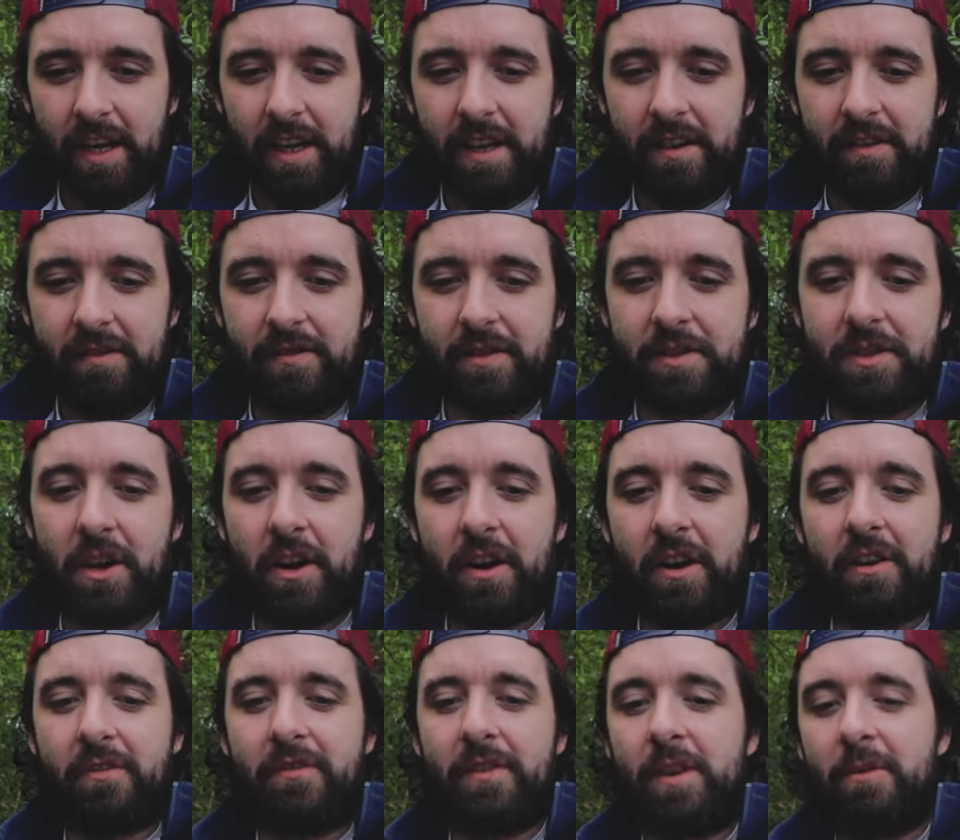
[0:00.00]
in
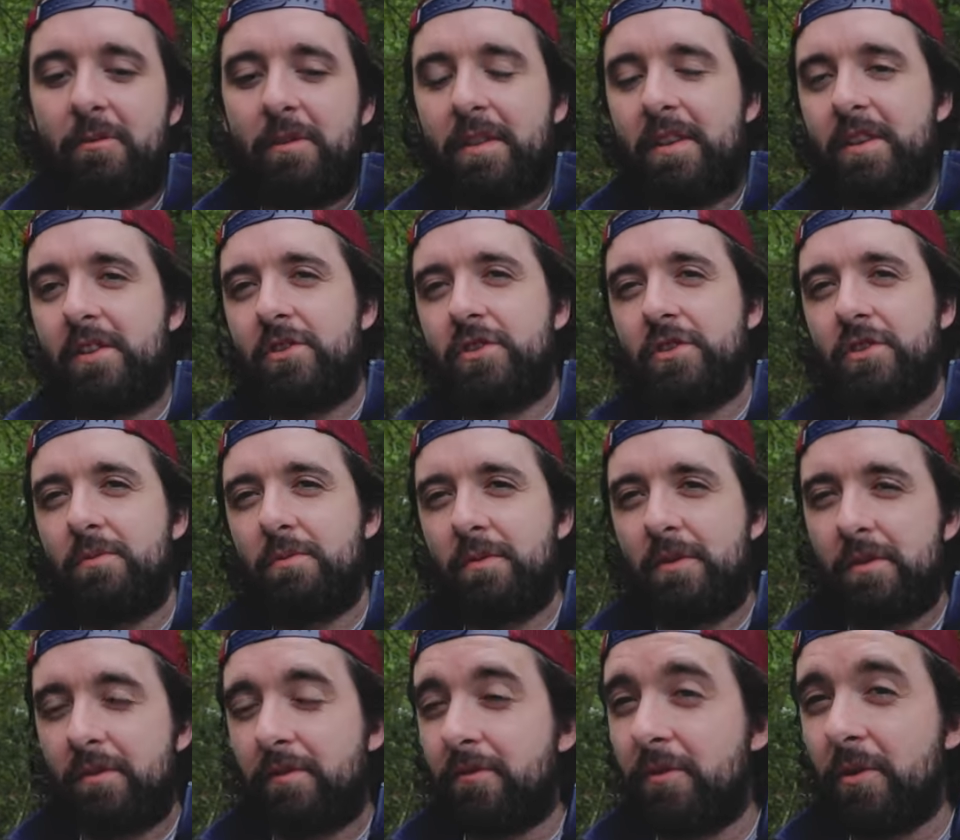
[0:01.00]
photography, whether you shoot
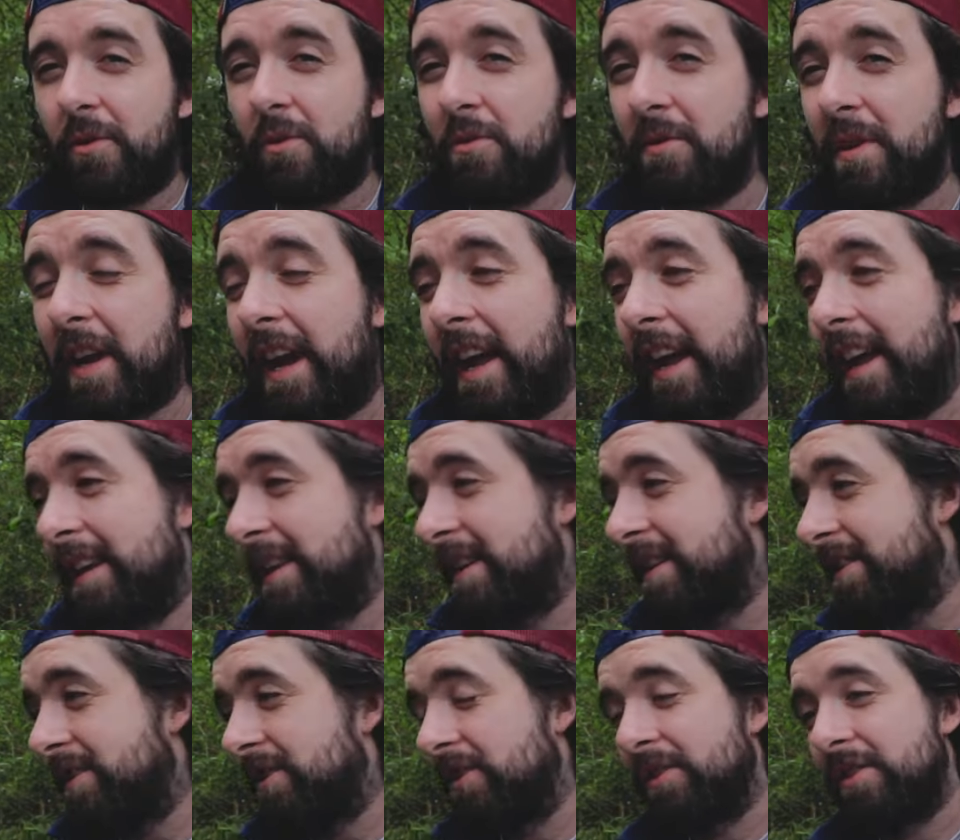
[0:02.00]
with your phone, a
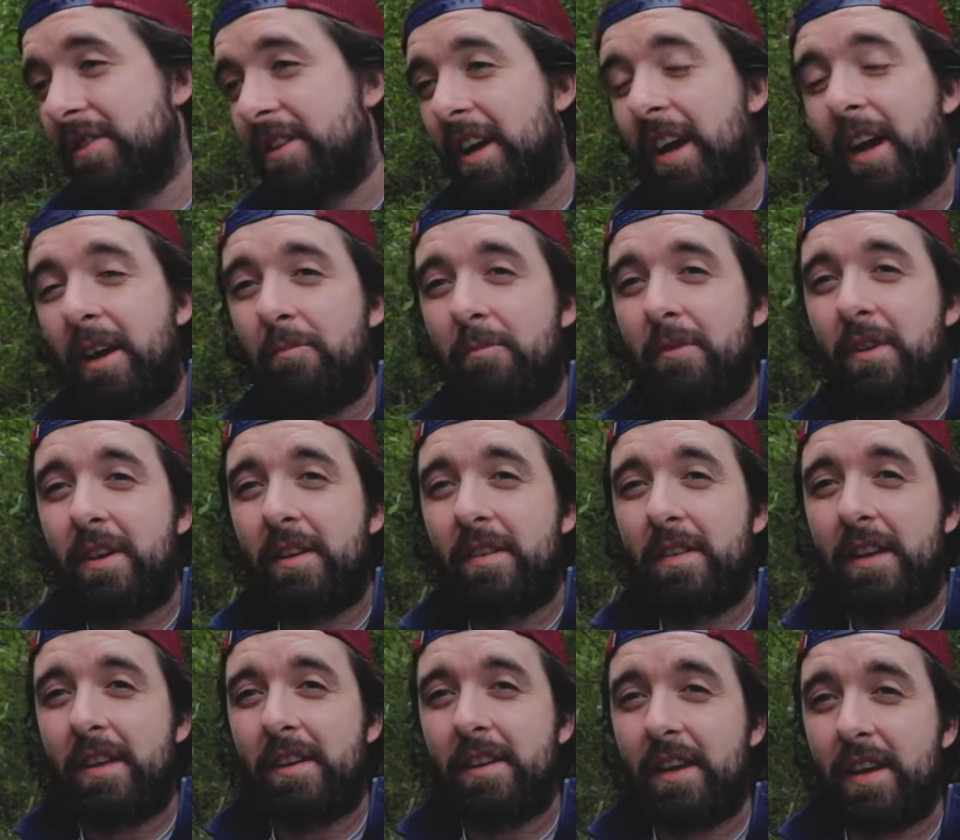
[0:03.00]
hand down camera
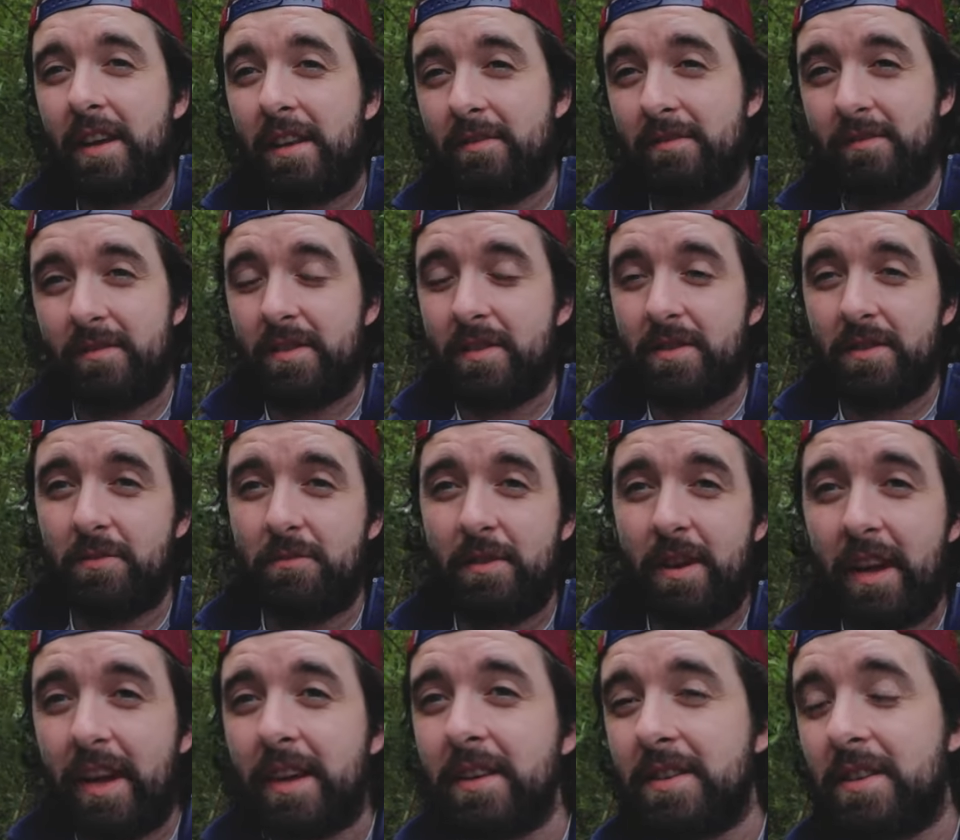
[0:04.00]
that like it's the
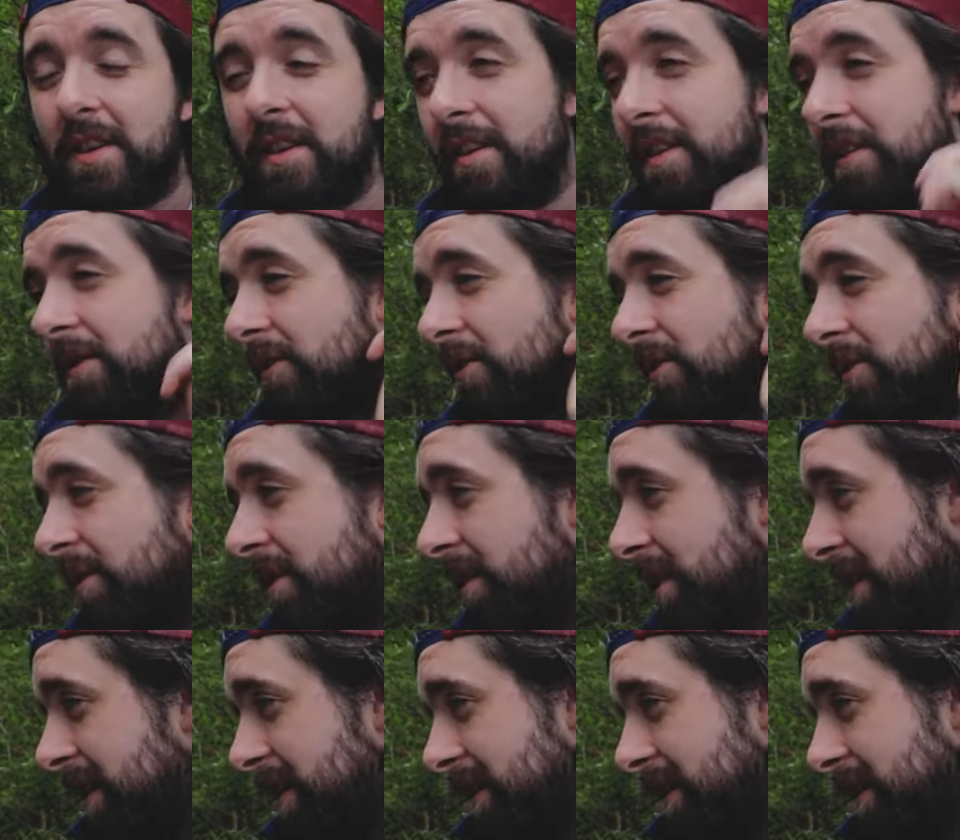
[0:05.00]
way I started, or,